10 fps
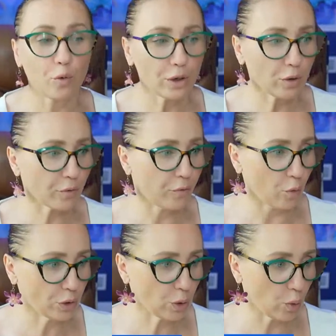your
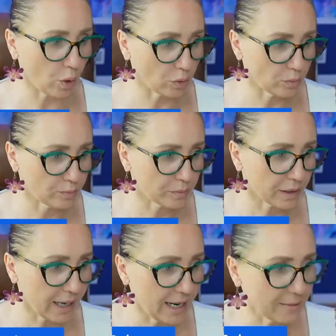phone call,
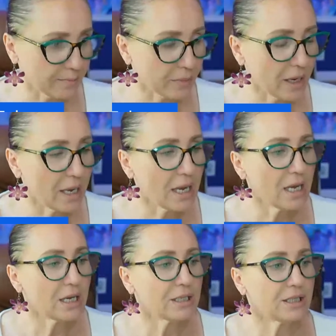right?
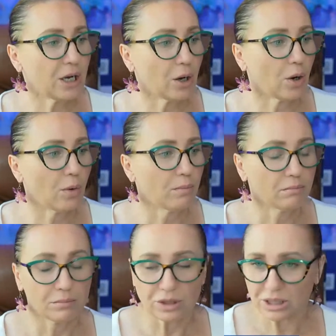So
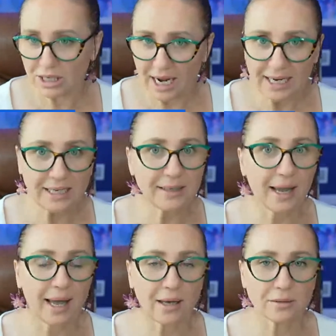just write it
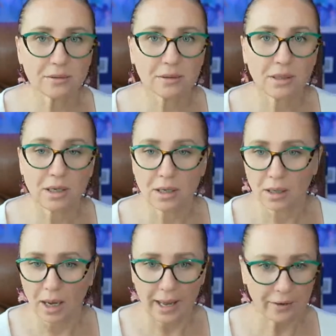down,
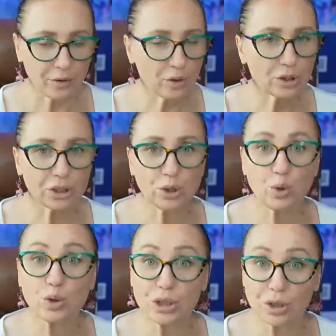how you
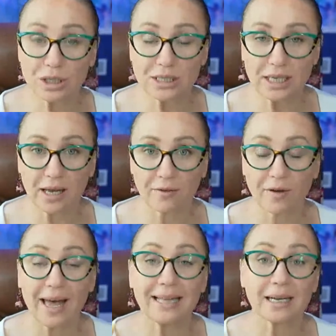introduce yourself,
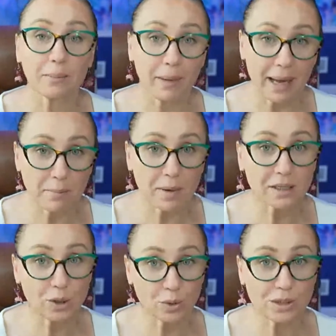and remember
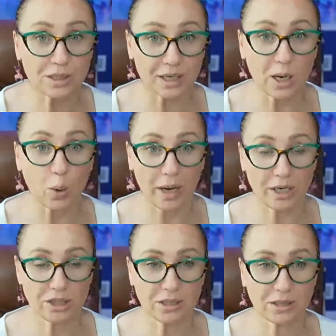those 3
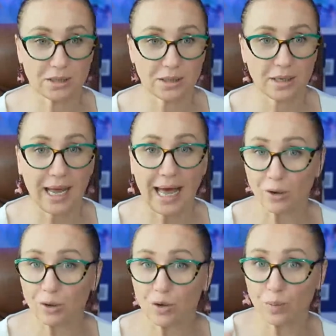questions. How
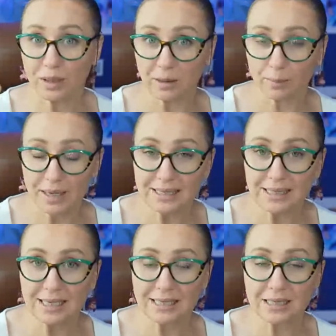long you've been in business?